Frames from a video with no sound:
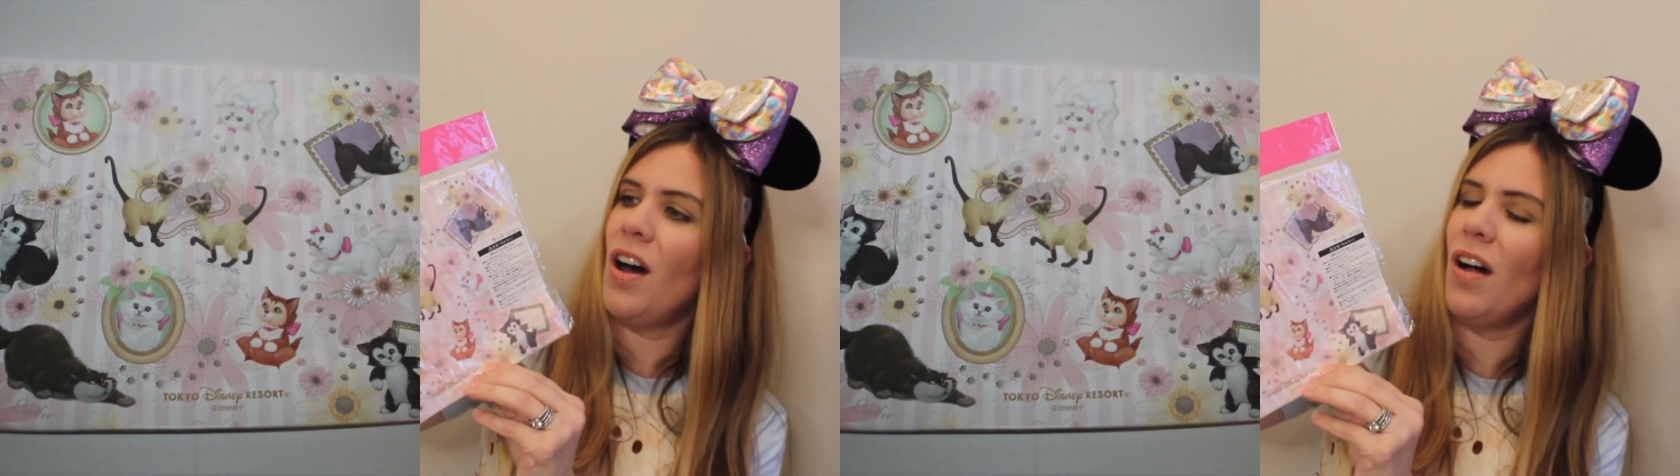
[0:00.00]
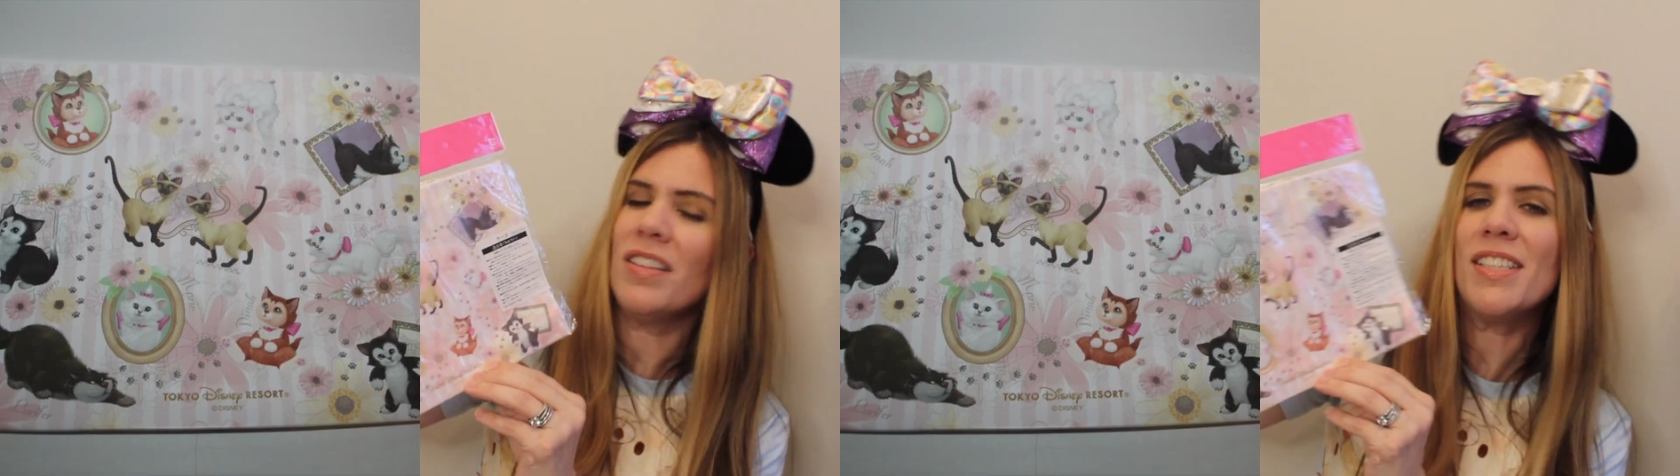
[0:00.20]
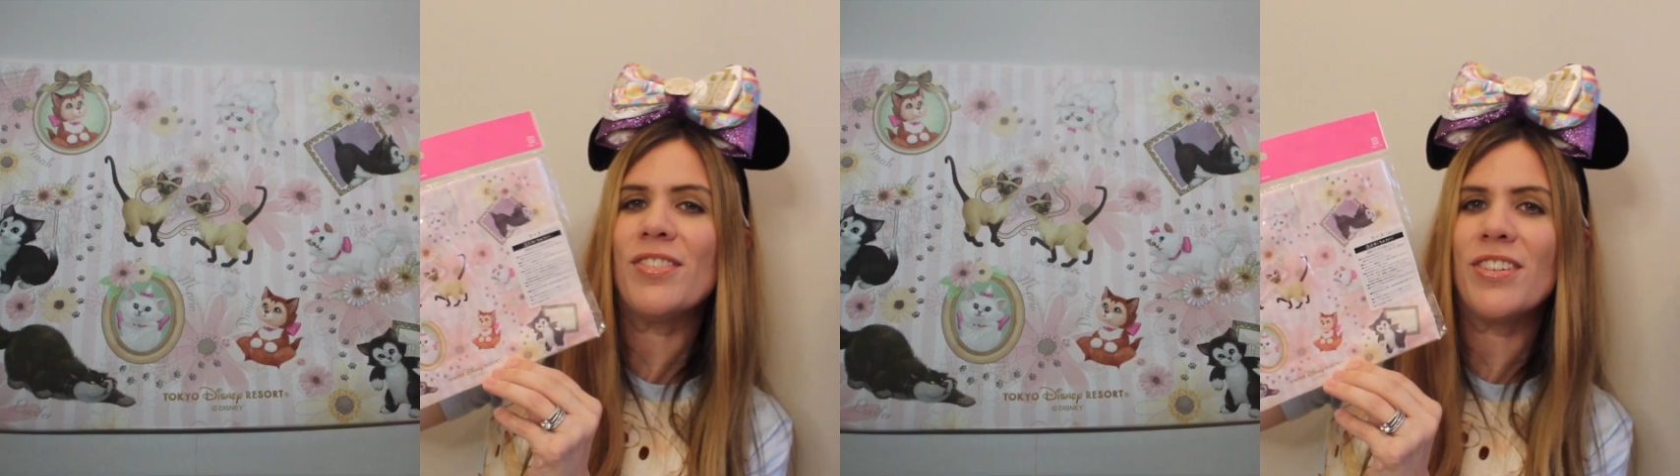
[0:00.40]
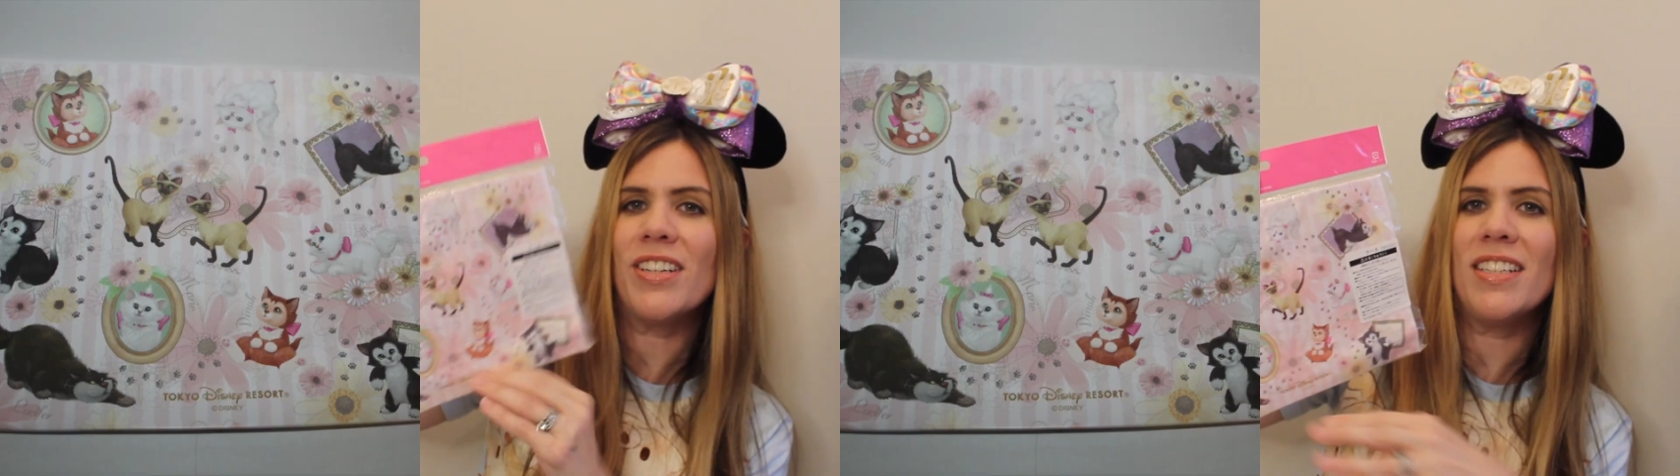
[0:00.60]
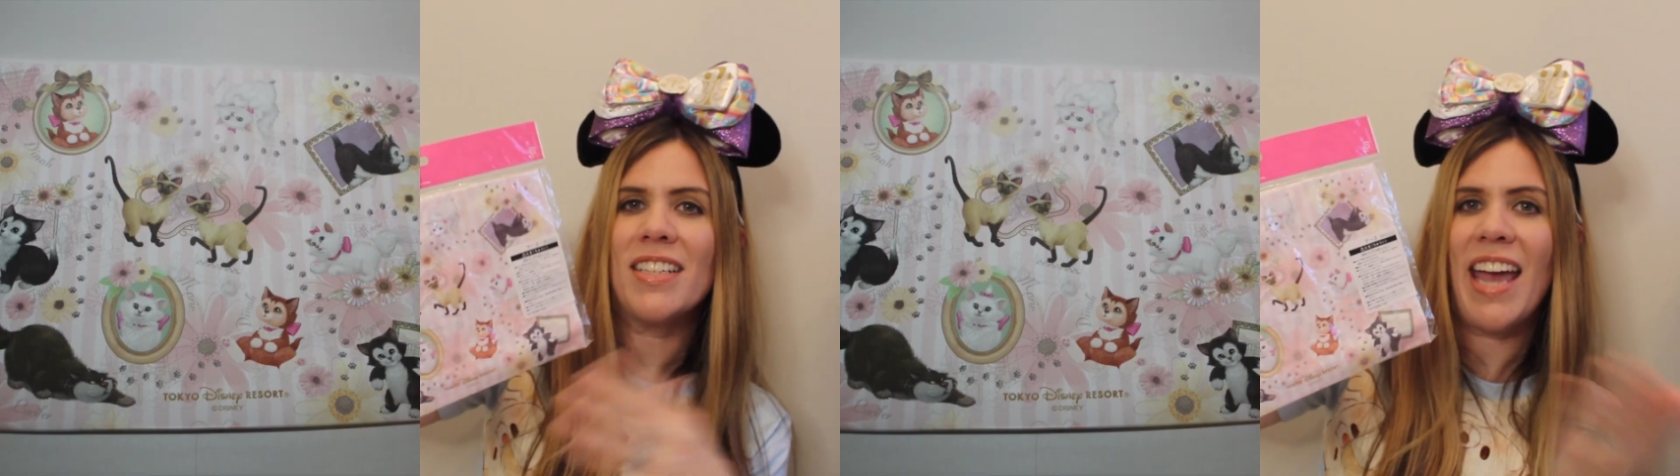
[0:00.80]
all
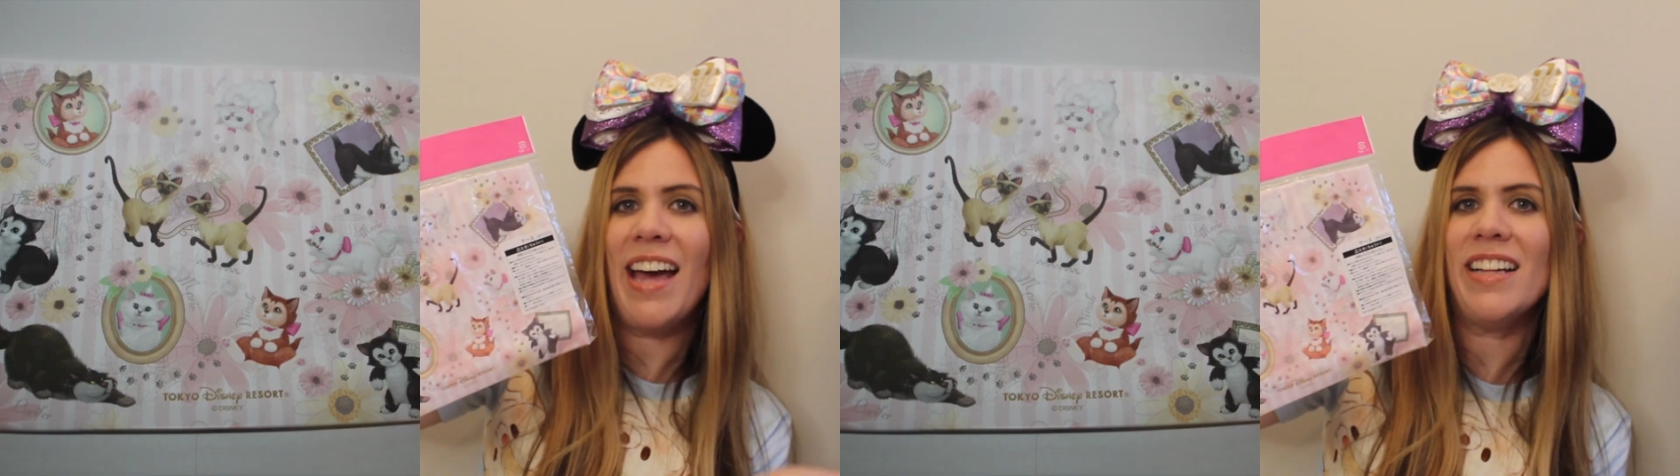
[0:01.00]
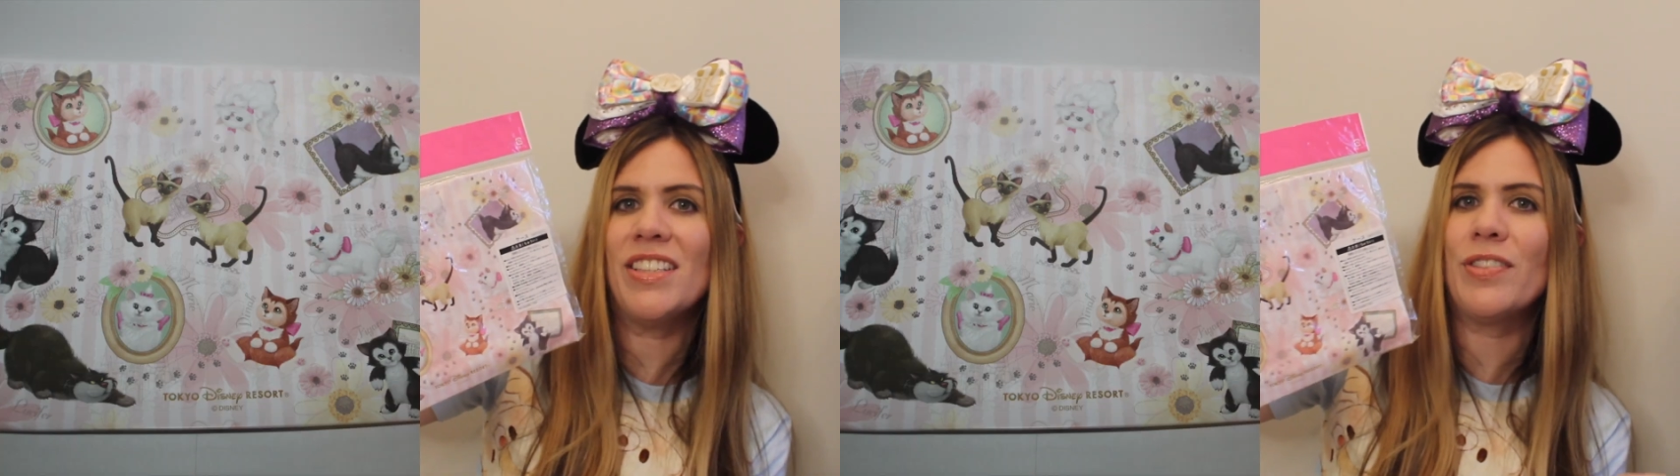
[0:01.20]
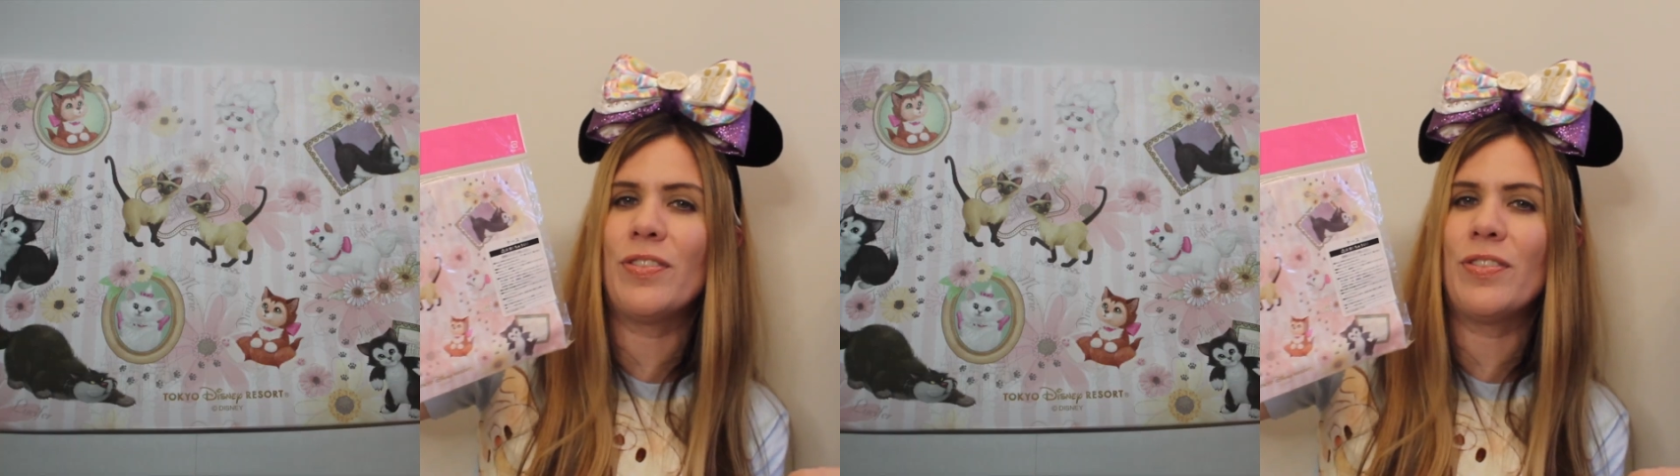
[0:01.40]
different cats